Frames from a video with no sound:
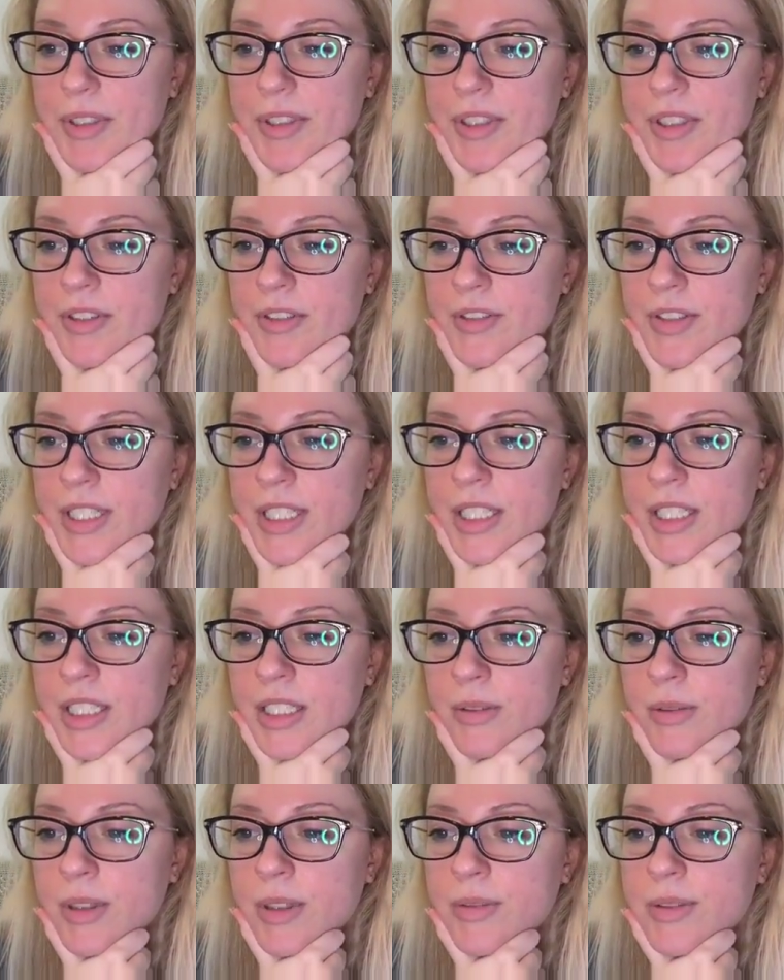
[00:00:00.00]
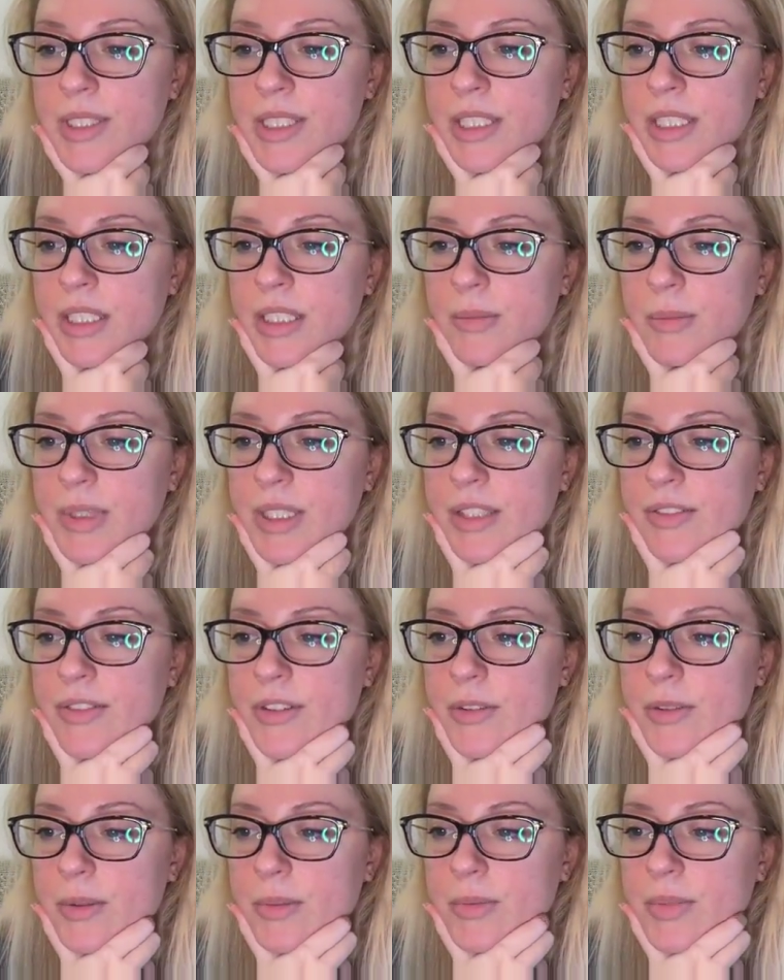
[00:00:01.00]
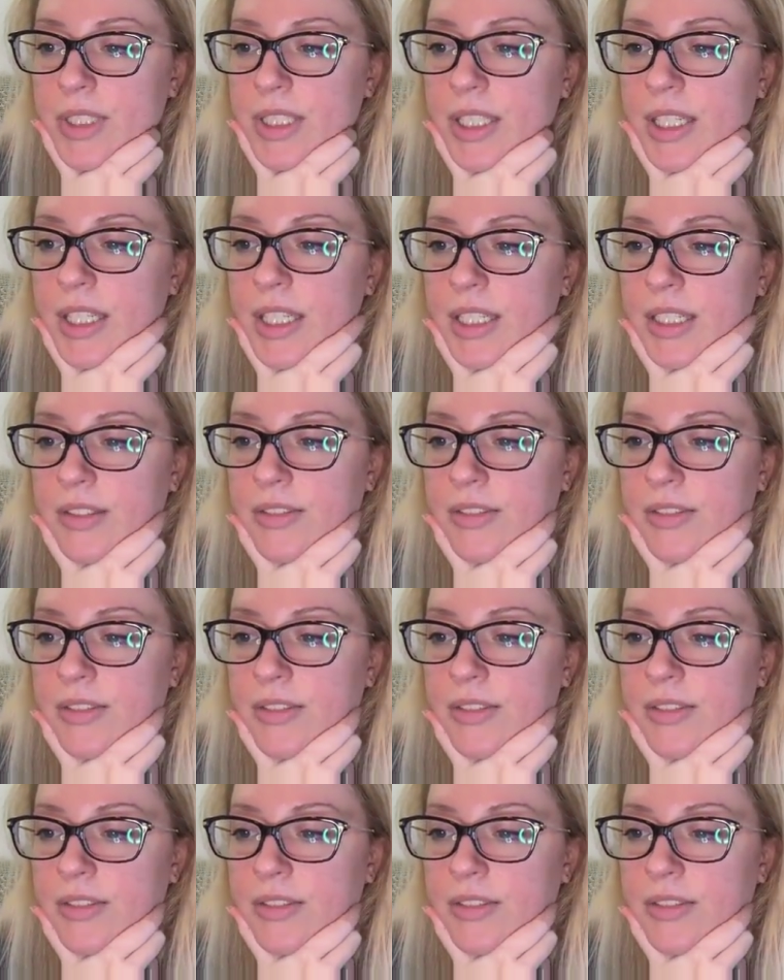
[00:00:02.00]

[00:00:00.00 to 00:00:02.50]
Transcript: I couldn't find it anywhere and was sitting in my living room one night